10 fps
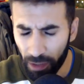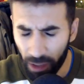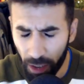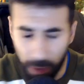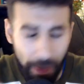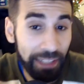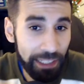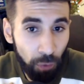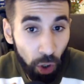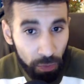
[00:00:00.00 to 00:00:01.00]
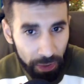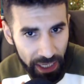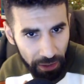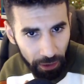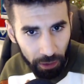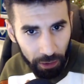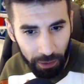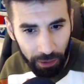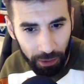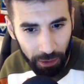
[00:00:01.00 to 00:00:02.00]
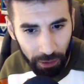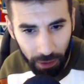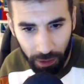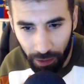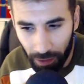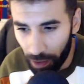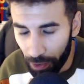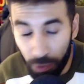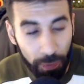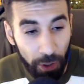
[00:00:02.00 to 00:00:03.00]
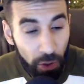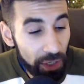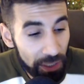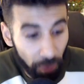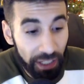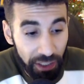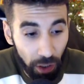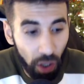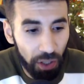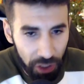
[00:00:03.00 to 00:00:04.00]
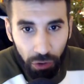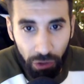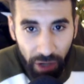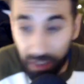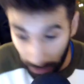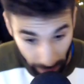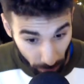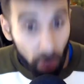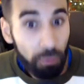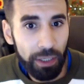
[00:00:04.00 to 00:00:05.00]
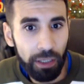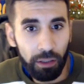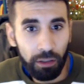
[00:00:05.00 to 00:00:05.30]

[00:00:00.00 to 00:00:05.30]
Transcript: I can't be mad at Iwobi either. who's who is breaking the lines and creating? Iwobi.